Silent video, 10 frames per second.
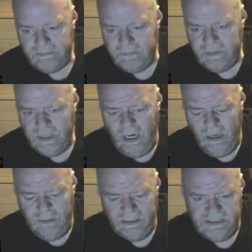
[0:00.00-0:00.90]
Harry
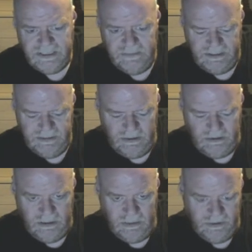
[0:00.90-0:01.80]
Potter is definitely something I've
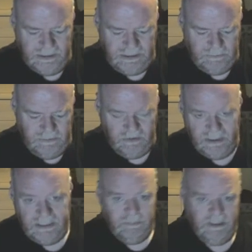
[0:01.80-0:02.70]
got to
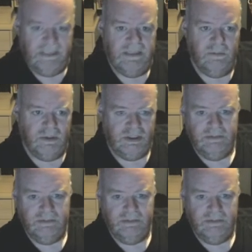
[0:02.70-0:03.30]
get back into watching.